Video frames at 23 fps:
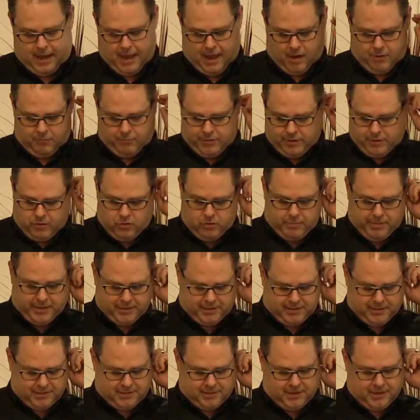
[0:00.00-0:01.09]
how I want to go about
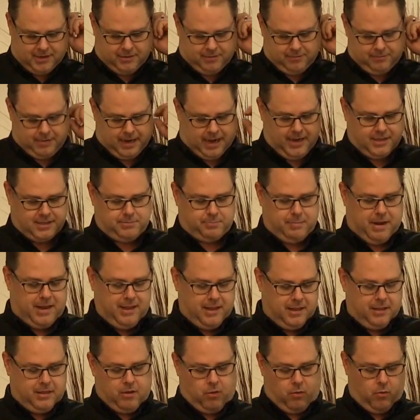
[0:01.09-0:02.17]
this yet. And it's
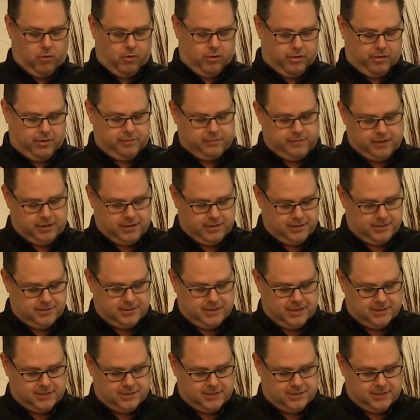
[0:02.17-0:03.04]
mainly the order of things.